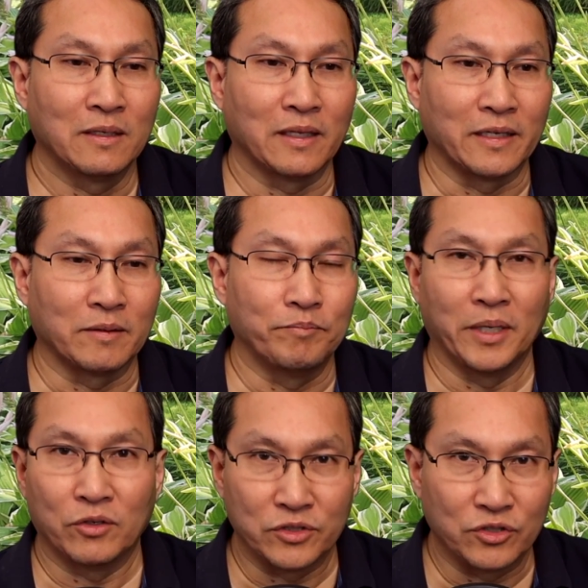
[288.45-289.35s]
like
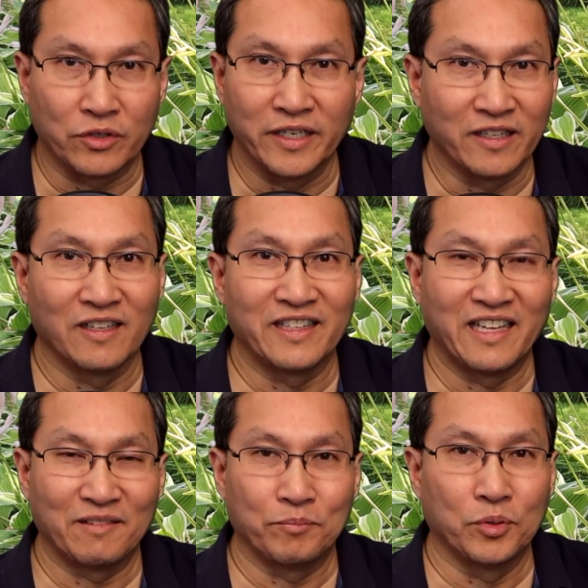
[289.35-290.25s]
belts or anything like
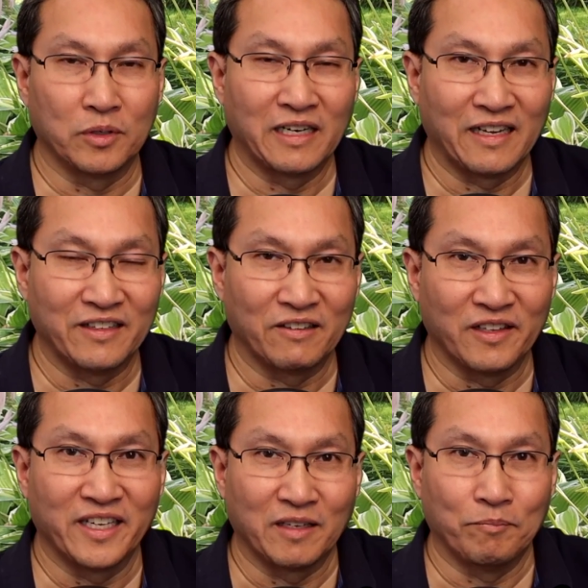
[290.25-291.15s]
that, put it on their
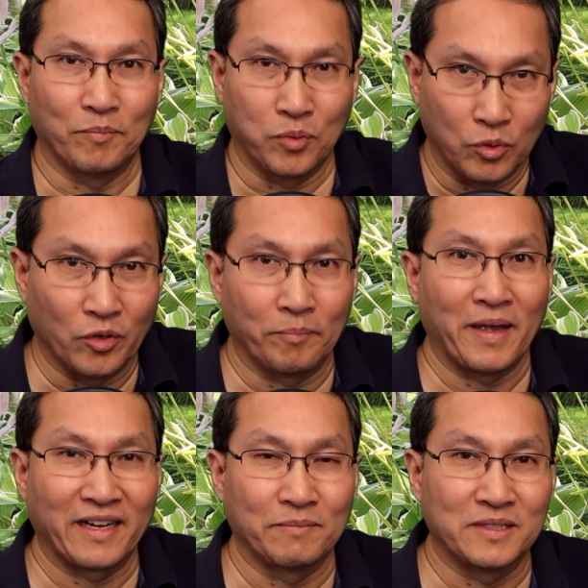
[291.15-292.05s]
leg and pull it
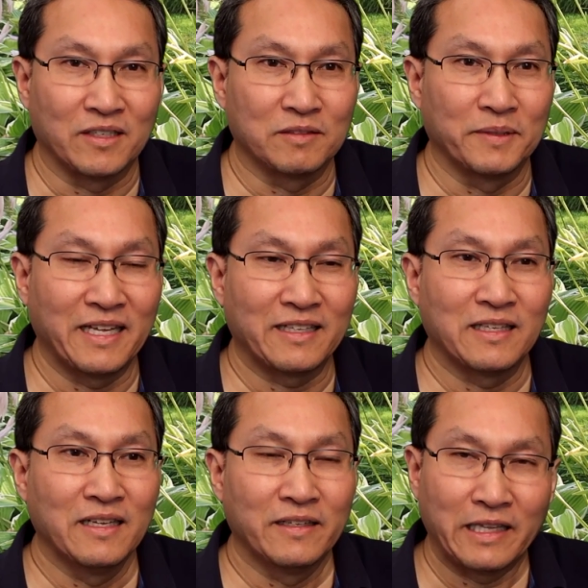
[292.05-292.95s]
back themselves, but
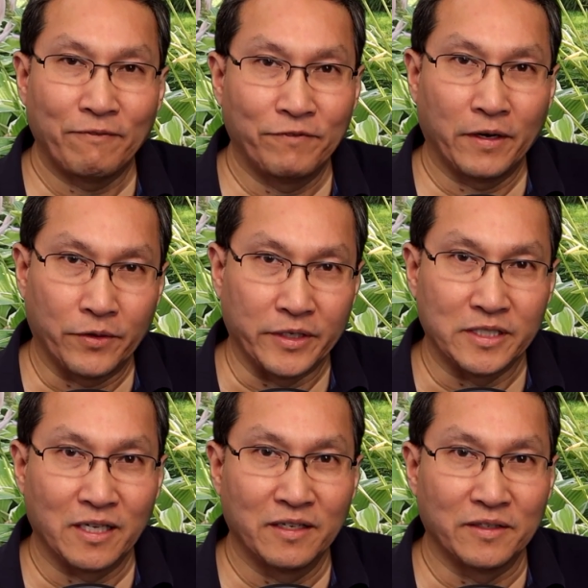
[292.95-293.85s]
that that
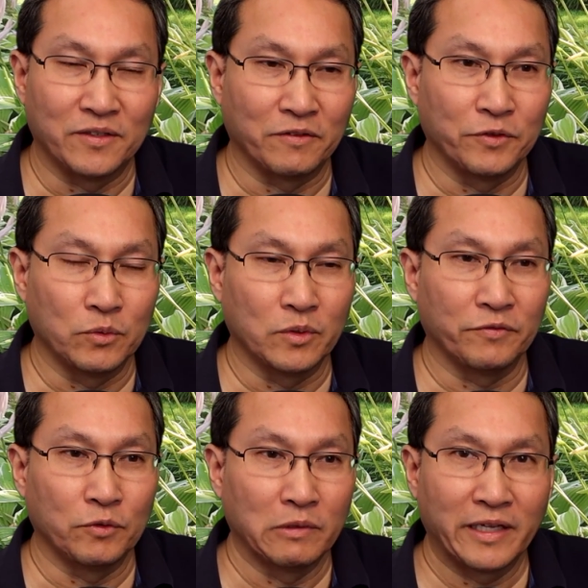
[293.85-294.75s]
varies. You know, if you
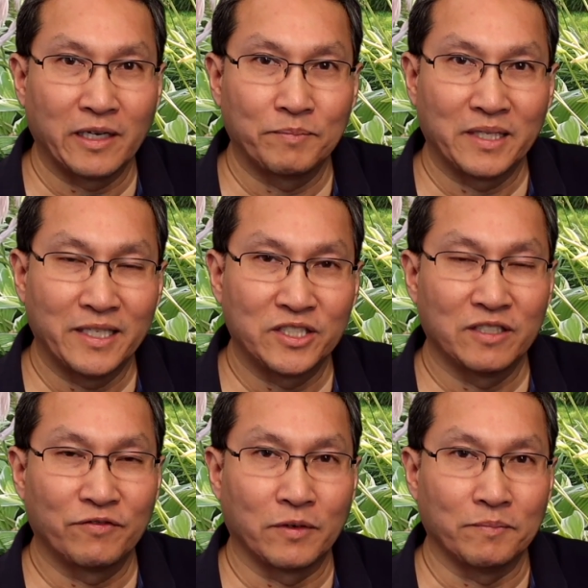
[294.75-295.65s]
if you let up
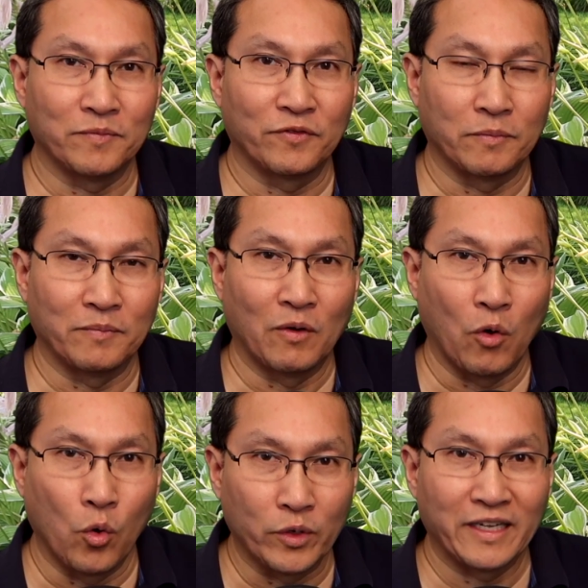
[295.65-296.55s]
tension from from
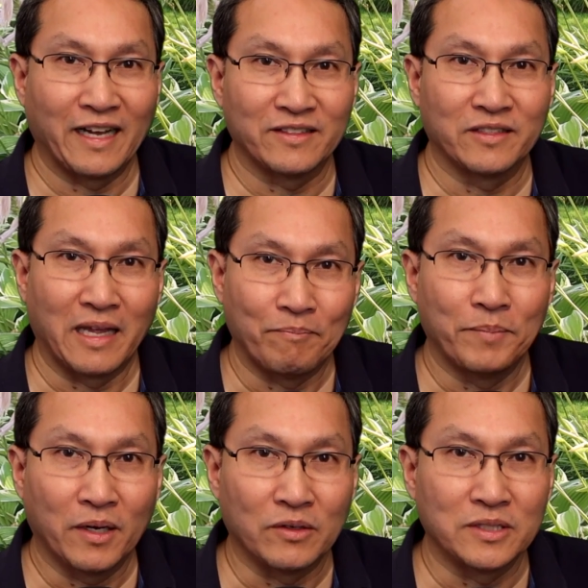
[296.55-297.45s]
holding onto that
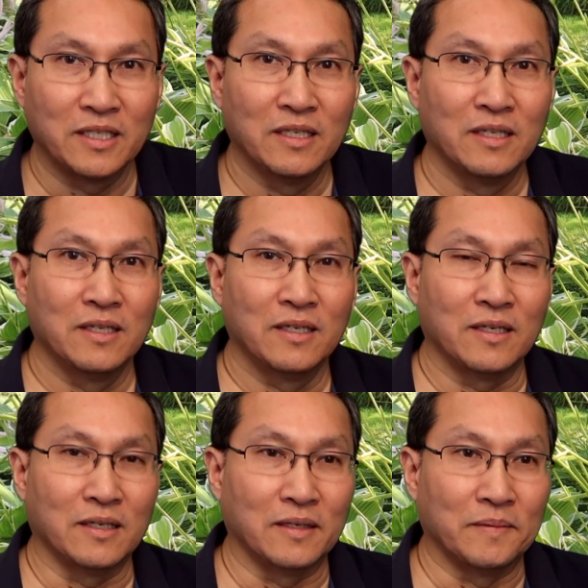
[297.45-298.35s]
belt,
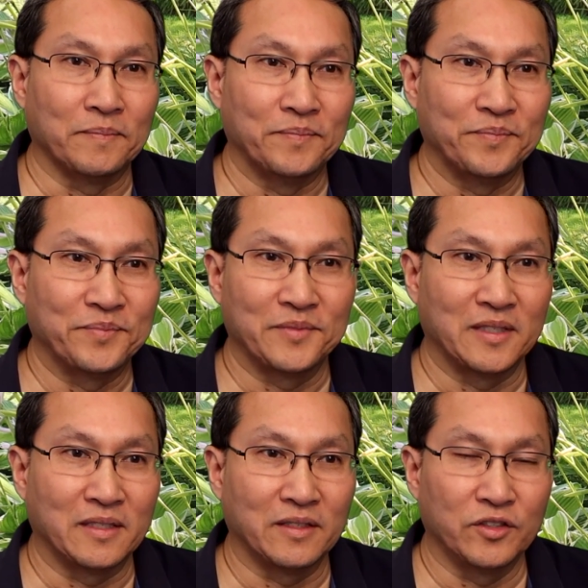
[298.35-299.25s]
um,
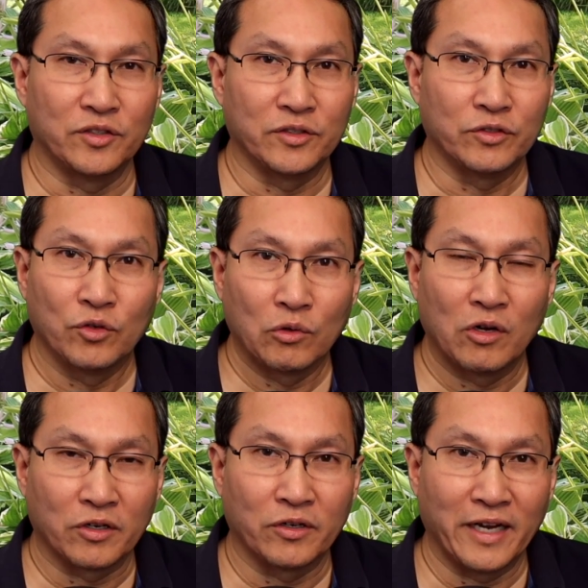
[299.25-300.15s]
you're you're no
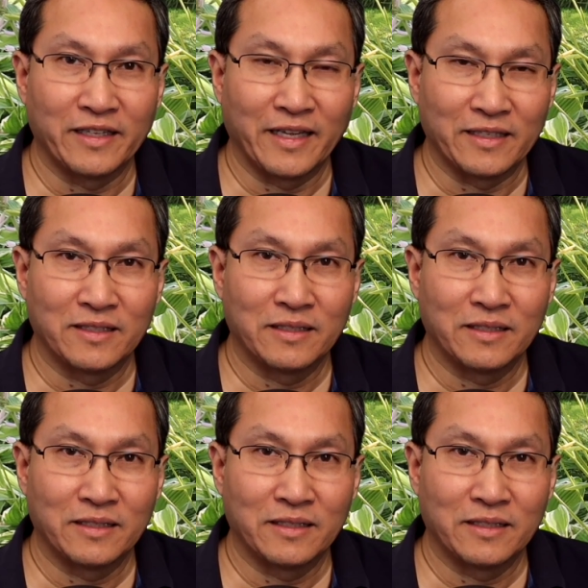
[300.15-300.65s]
longer at that